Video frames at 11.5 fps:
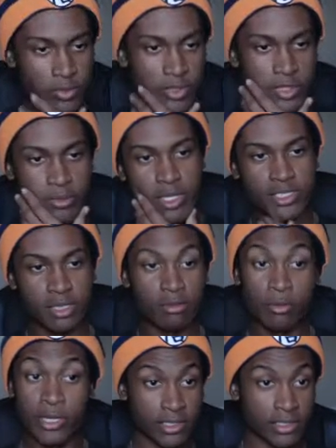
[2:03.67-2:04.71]
pretty much, I'm going
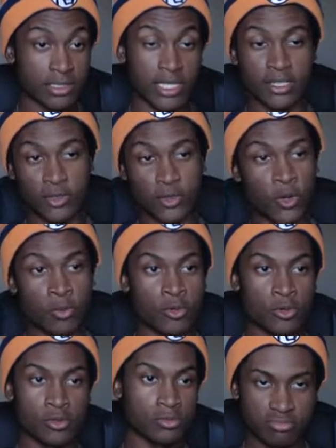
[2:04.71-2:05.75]
to make this like a
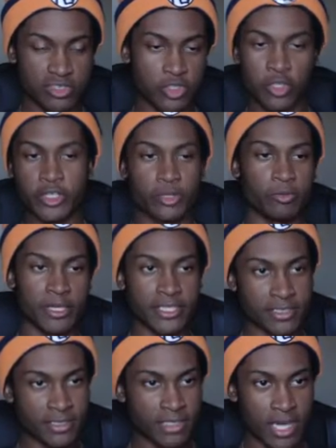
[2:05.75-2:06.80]
normal circuit
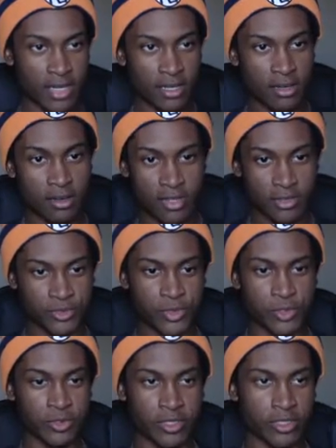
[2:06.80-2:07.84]
race kind of car. You
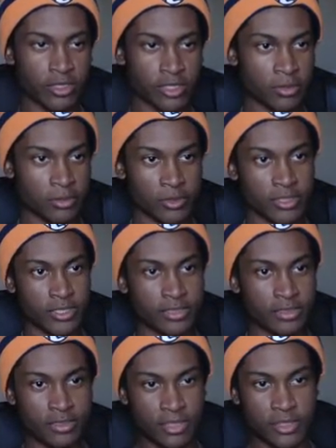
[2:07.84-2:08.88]
know, get all the
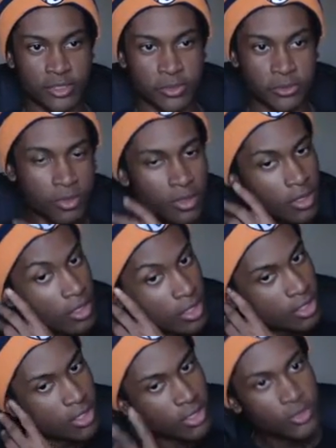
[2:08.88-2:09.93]
upgrades that you
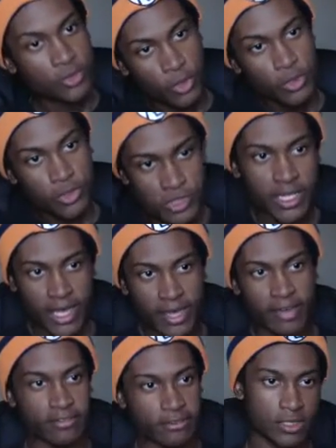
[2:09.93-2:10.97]
you know you should
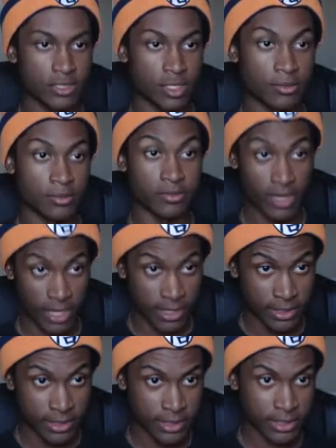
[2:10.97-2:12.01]
have in terms of
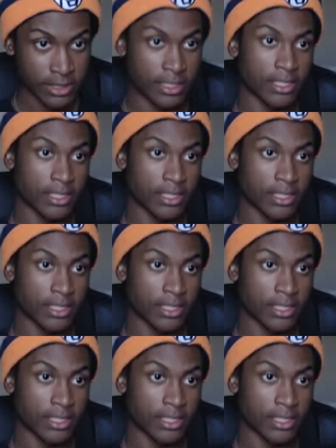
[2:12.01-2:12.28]
handling.